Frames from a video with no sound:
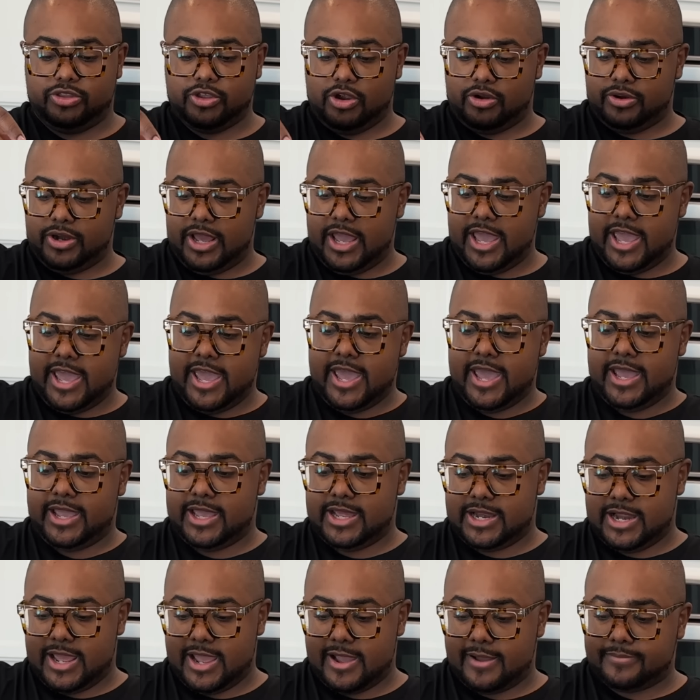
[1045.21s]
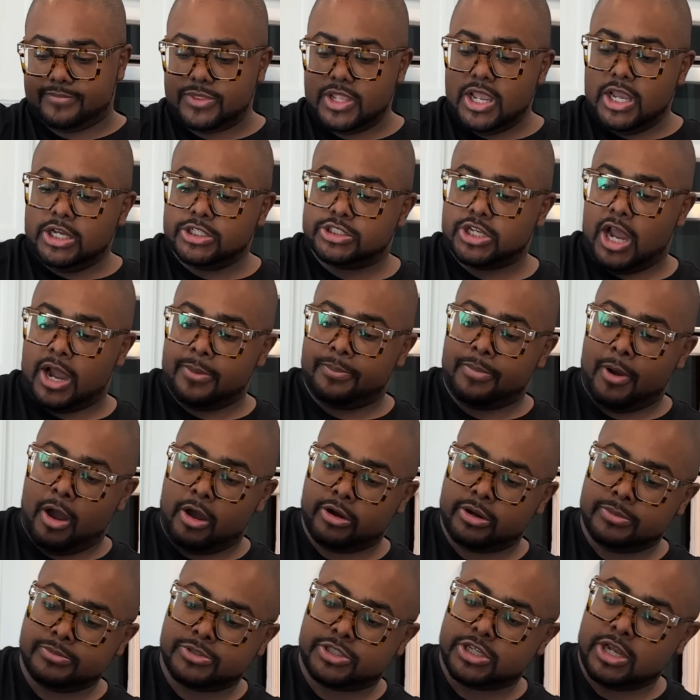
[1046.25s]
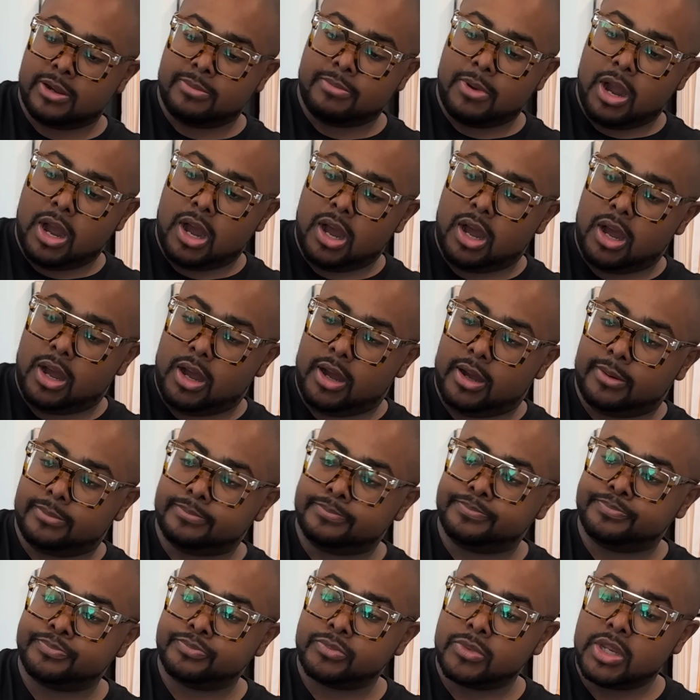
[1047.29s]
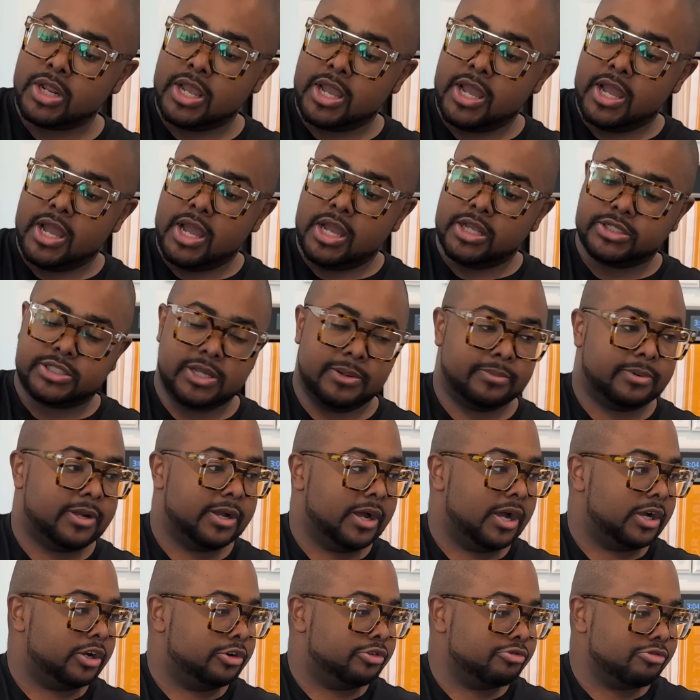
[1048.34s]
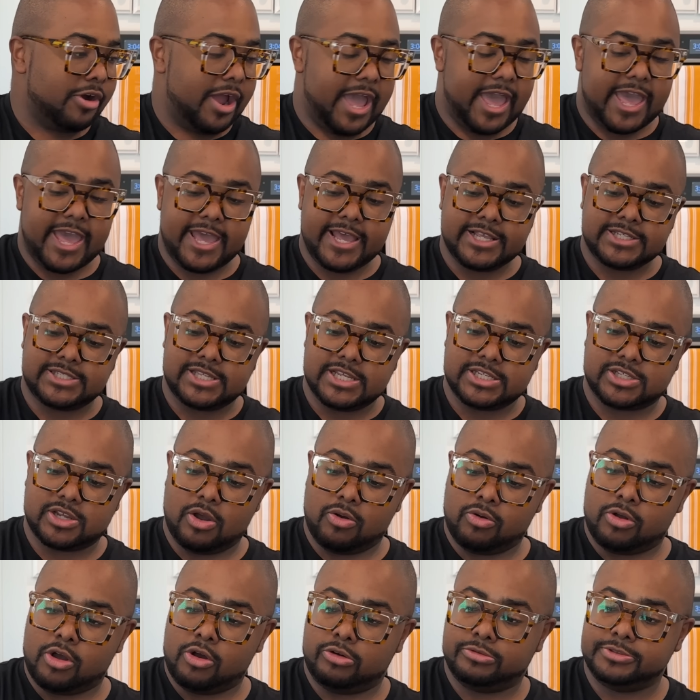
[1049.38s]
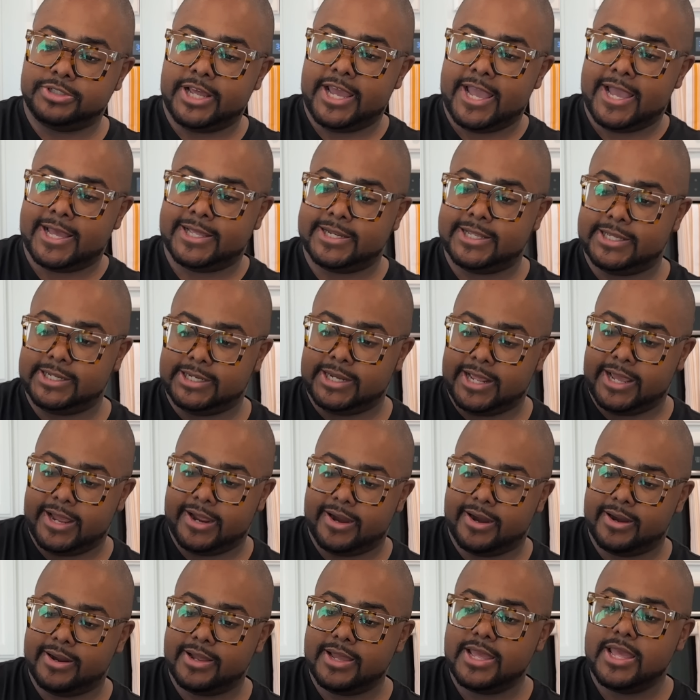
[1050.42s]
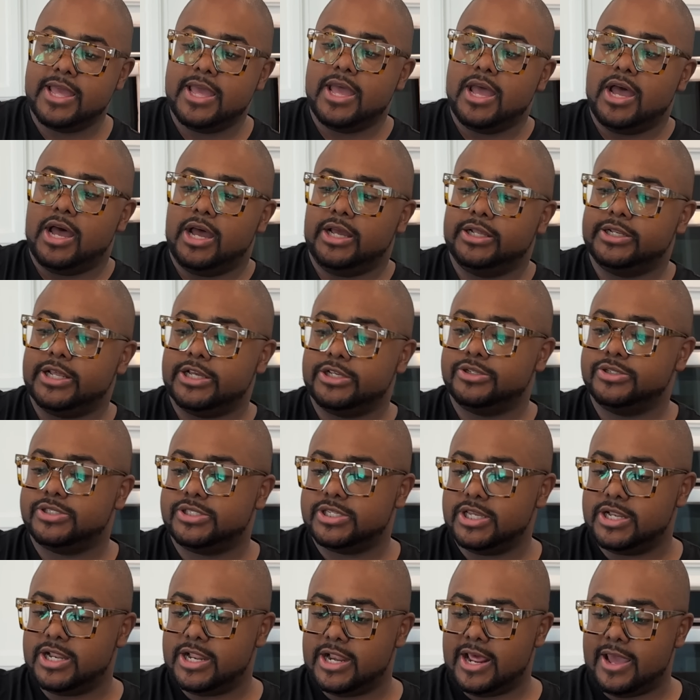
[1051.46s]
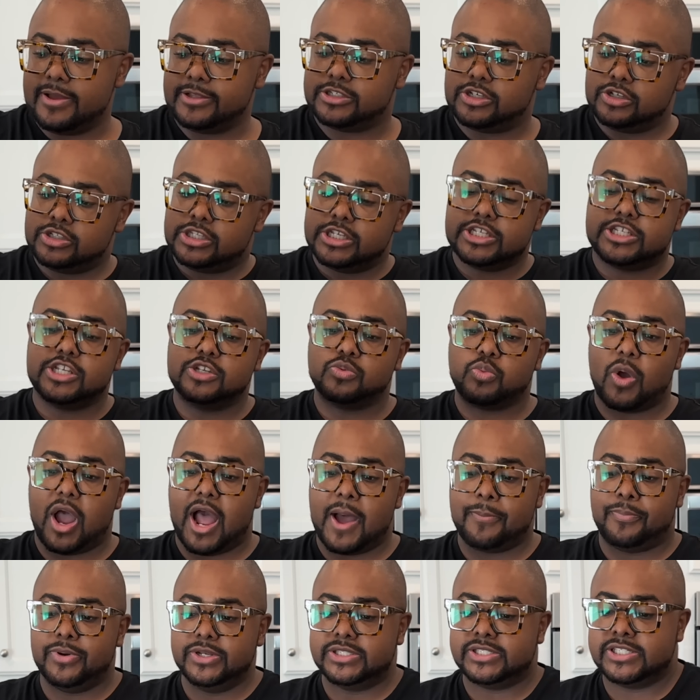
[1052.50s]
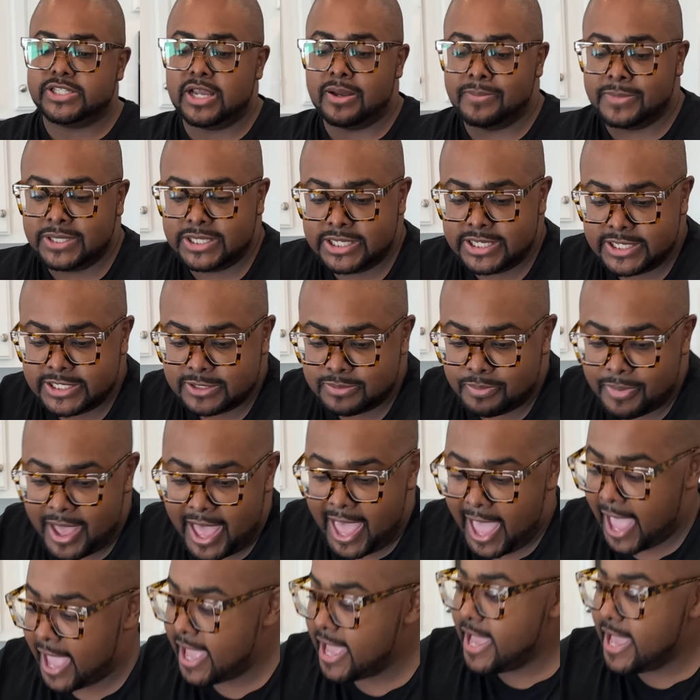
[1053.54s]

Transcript: throw the egg in there. So I bought him some um some grass that's gonna go down in there. Oh my gosh! So this is why I put some of these back